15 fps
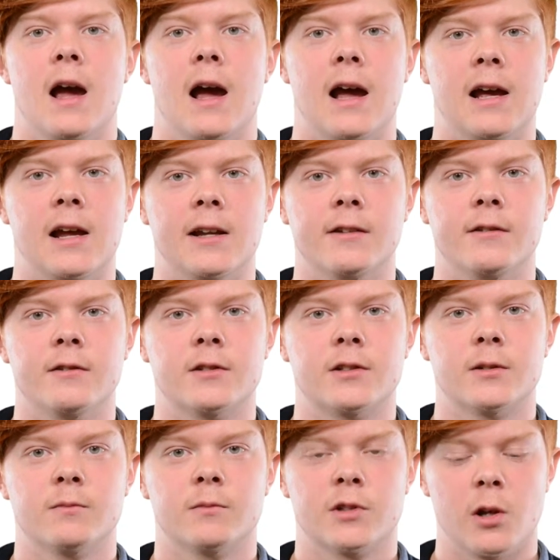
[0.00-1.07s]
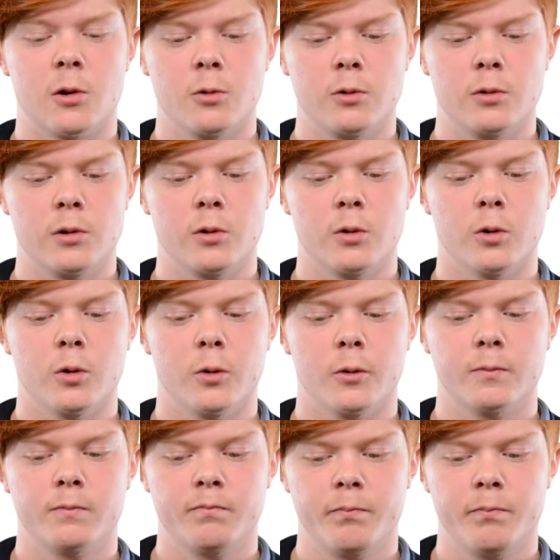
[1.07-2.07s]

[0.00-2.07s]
And so you're